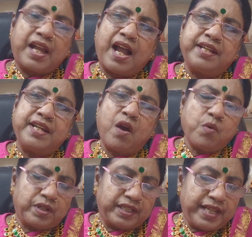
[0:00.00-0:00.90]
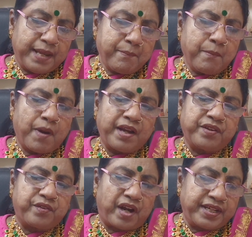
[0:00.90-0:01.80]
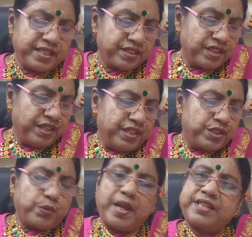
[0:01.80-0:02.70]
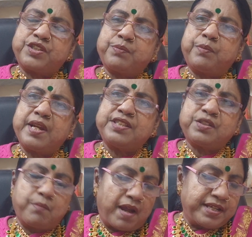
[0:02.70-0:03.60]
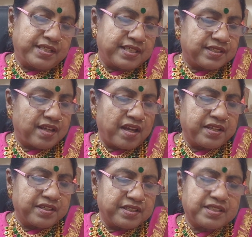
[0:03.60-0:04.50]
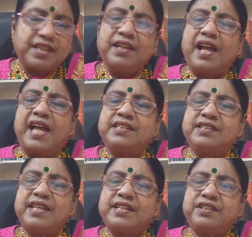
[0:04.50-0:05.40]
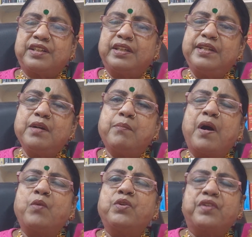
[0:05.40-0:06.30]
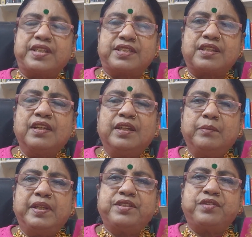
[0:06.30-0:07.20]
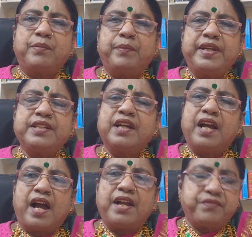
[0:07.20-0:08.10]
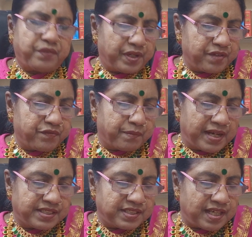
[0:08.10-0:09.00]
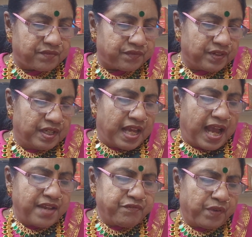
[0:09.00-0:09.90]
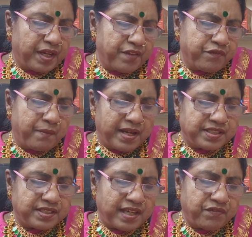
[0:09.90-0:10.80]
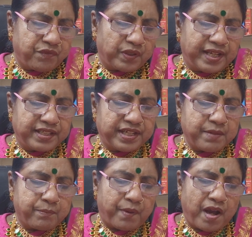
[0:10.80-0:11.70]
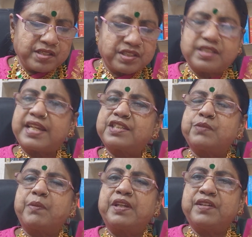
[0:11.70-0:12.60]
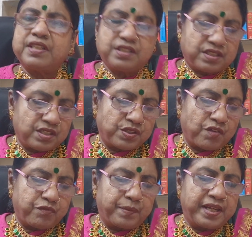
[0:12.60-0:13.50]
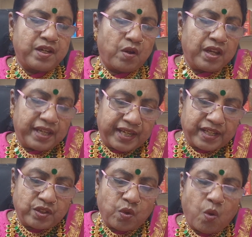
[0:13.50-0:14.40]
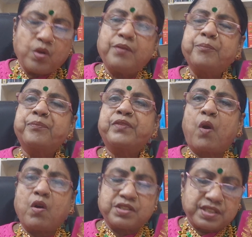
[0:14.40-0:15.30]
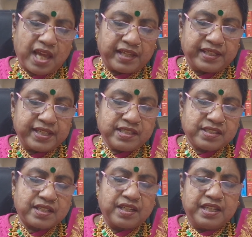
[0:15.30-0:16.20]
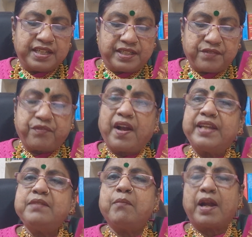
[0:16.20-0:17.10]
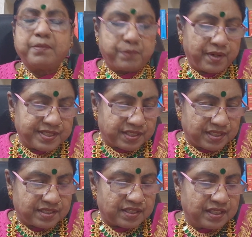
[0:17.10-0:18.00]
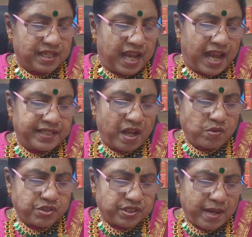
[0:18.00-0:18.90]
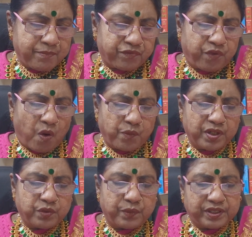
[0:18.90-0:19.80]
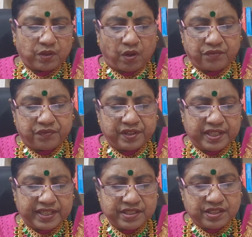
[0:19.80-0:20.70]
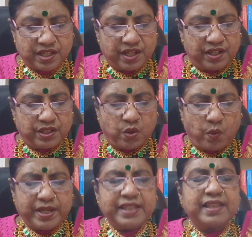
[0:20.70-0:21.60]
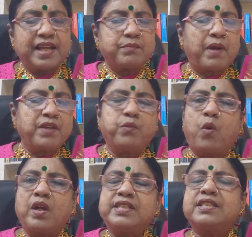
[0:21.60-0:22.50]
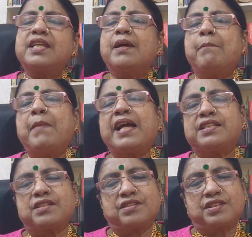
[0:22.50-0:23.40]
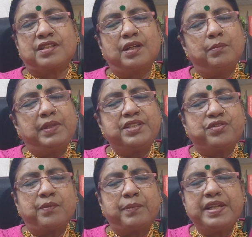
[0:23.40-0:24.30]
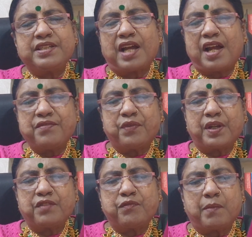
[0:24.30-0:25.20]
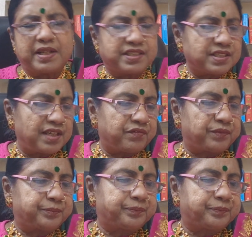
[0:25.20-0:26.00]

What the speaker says: I now claim my right to express my desires and set clear boundaries. Please repeat, I forgive myself. I forgive myself for letting past experiences of being ignored or silenced define my present. I now step forward with confidence, knowing that my voice matters. Please repeat, I forgive myself.